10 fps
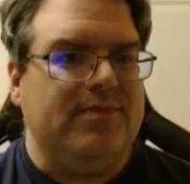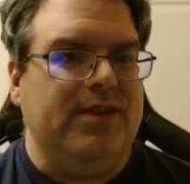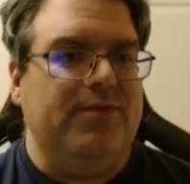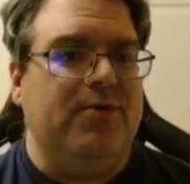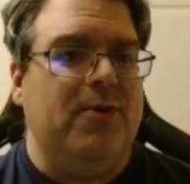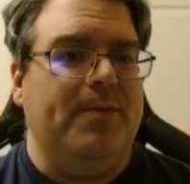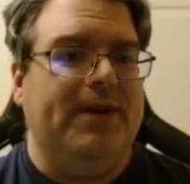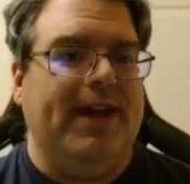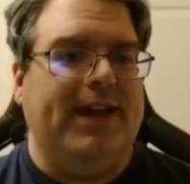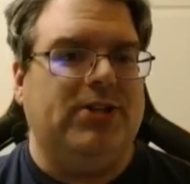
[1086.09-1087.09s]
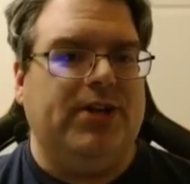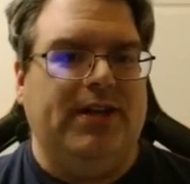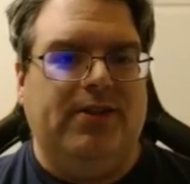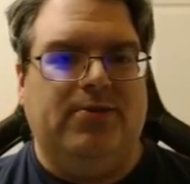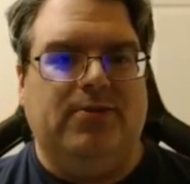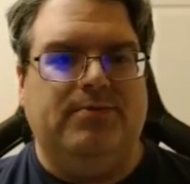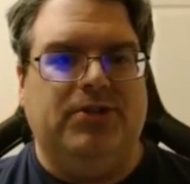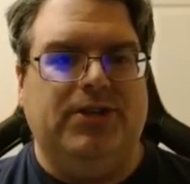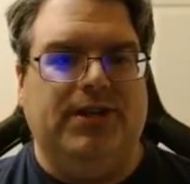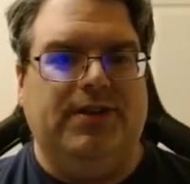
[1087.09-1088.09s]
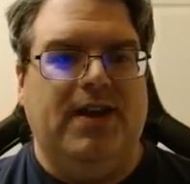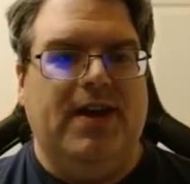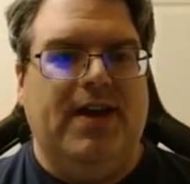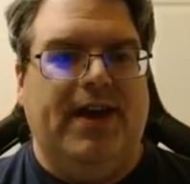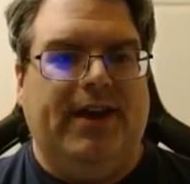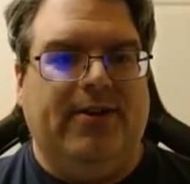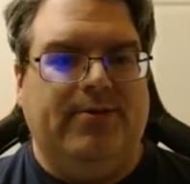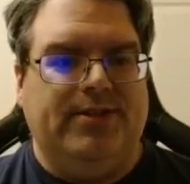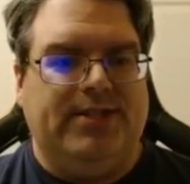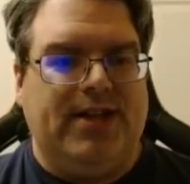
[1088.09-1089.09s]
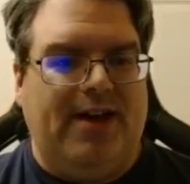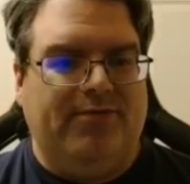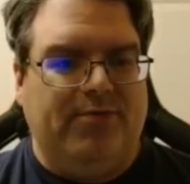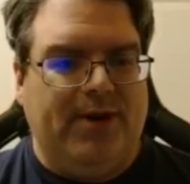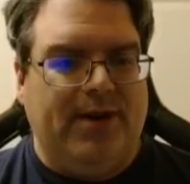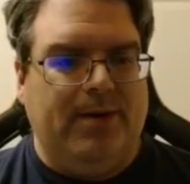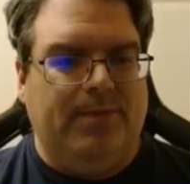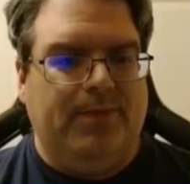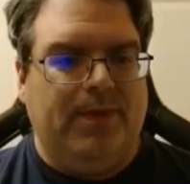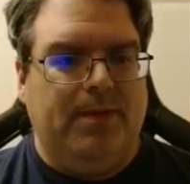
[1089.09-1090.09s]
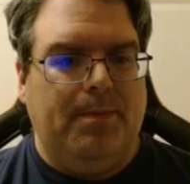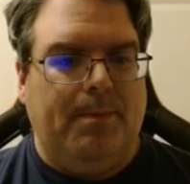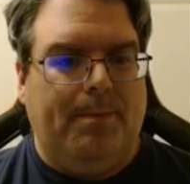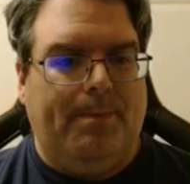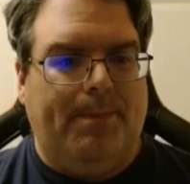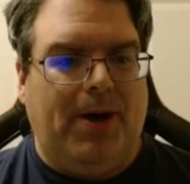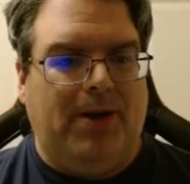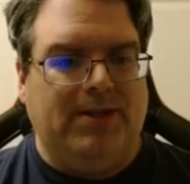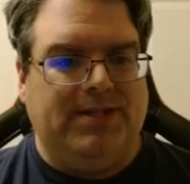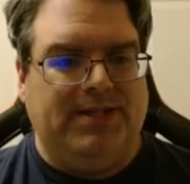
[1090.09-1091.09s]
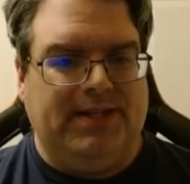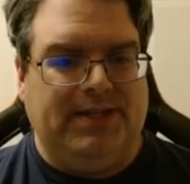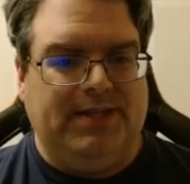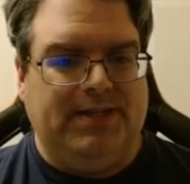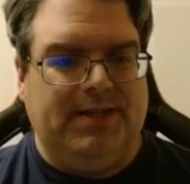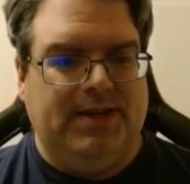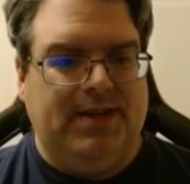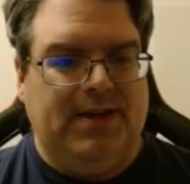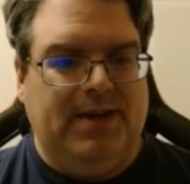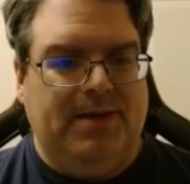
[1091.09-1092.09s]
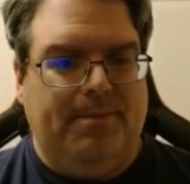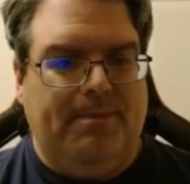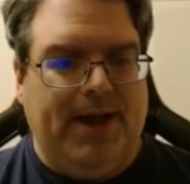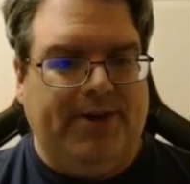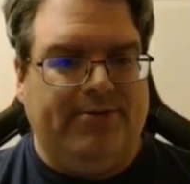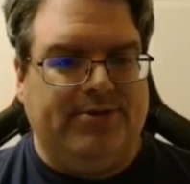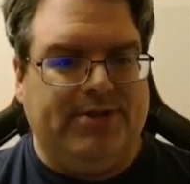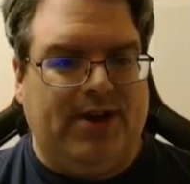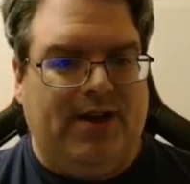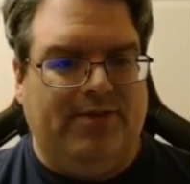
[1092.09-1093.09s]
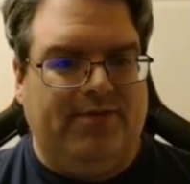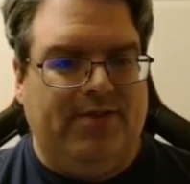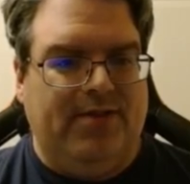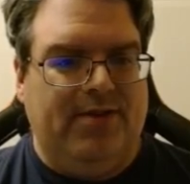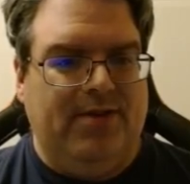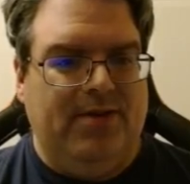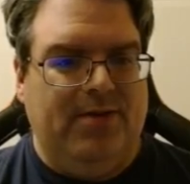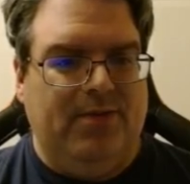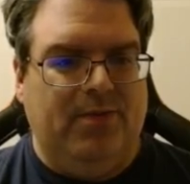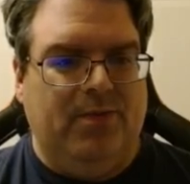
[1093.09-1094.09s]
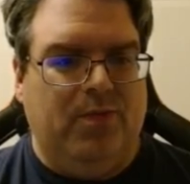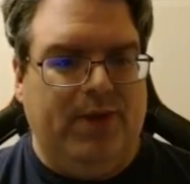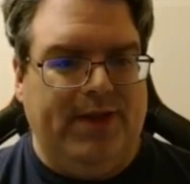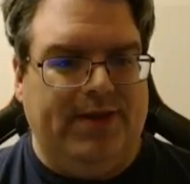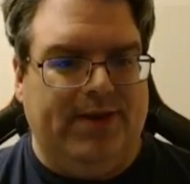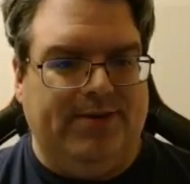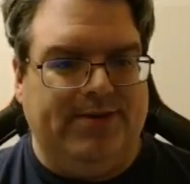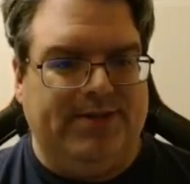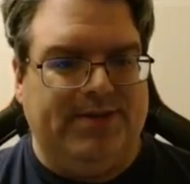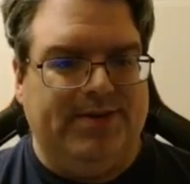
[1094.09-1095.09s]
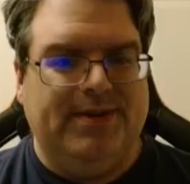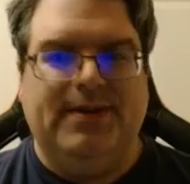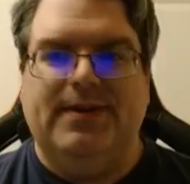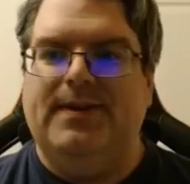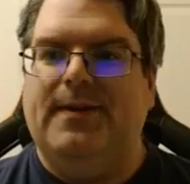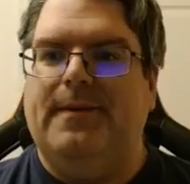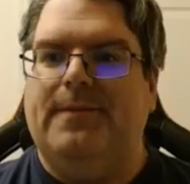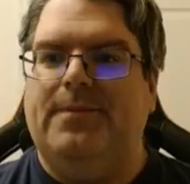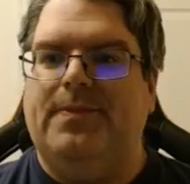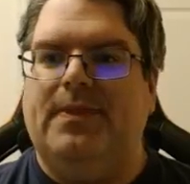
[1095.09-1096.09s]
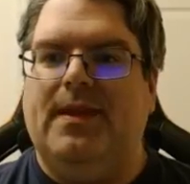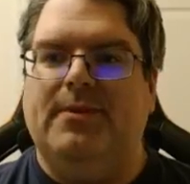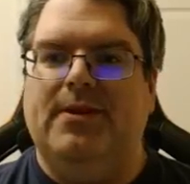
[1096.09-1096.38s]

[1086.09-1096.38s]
If you open HKey local machine and go to Software, Policies, Microsoft, Windows, I'm going